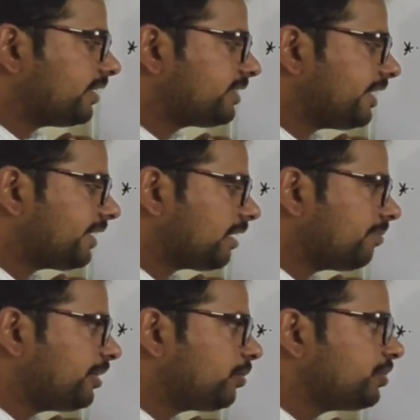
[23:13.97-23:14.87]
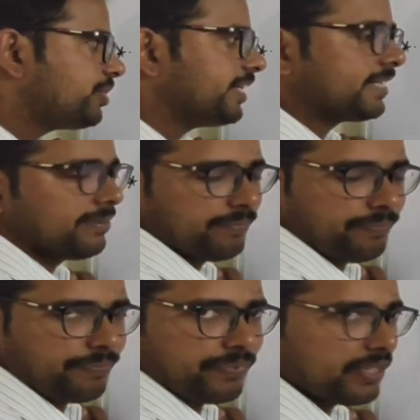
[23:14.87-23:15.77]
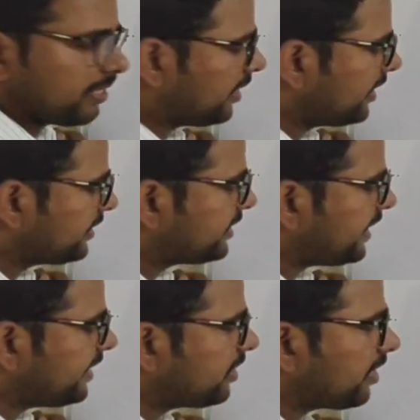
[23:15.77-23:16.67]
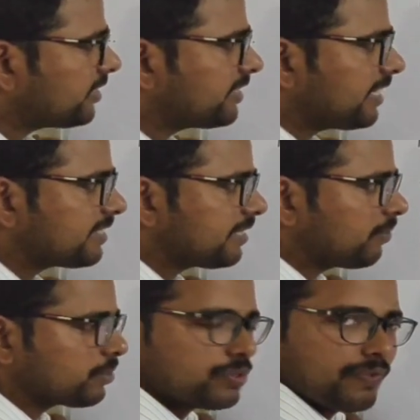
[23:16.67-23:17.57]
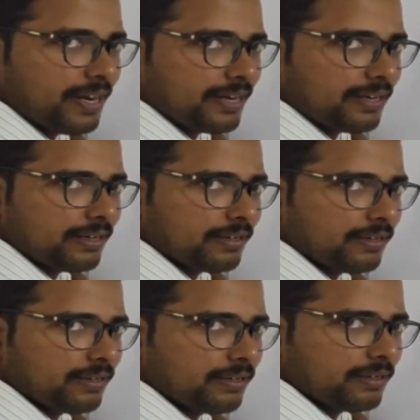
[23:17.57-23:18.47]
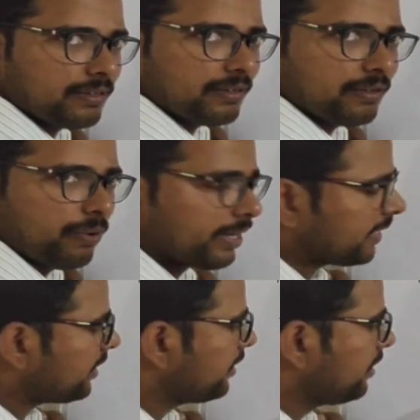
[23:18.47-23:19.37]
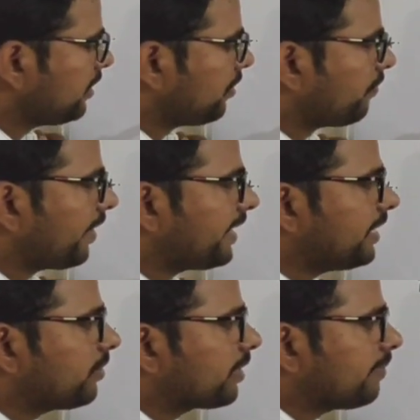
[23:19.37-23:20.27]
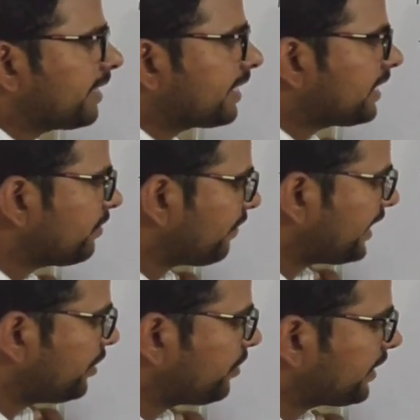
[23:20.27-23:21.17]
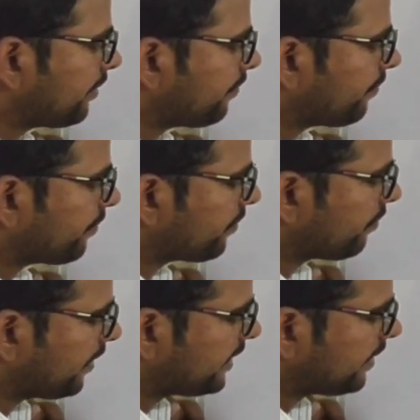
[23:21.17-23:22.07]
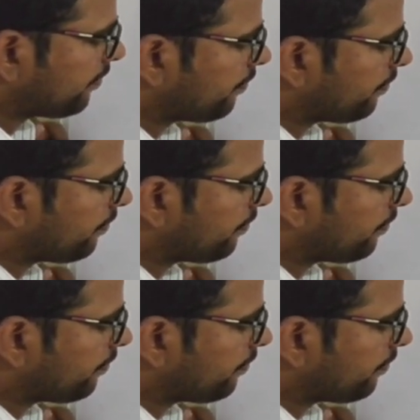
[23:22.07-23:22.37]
J term into J term. J dot J is equals to 1. Okay na? Y into remaining into Y into M, YM